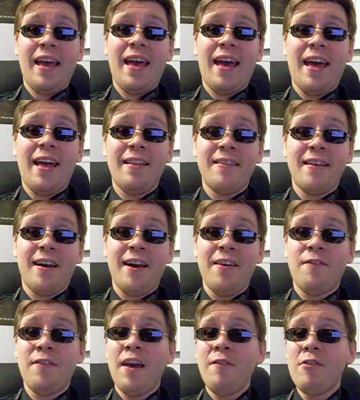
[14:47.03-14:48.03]
And
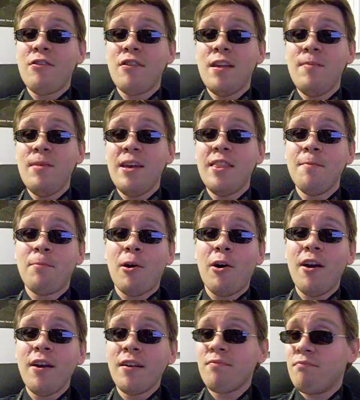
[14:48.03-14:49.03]
if you ever see me in the
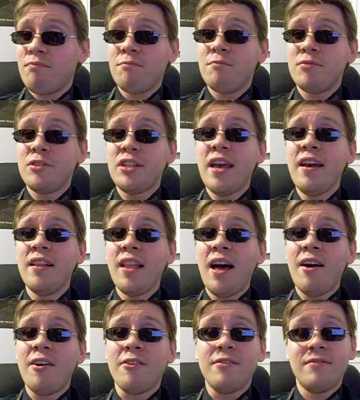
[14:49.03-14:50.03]
park, say
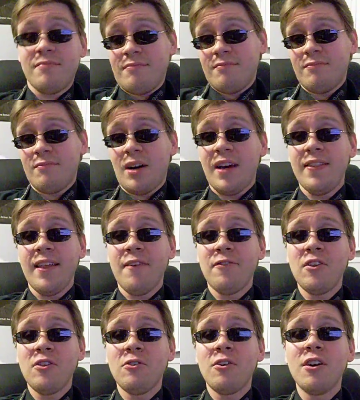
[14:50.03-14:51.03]
hello. I'd love
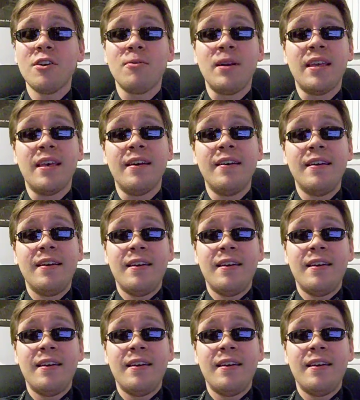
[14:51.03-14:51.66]
to talk with you.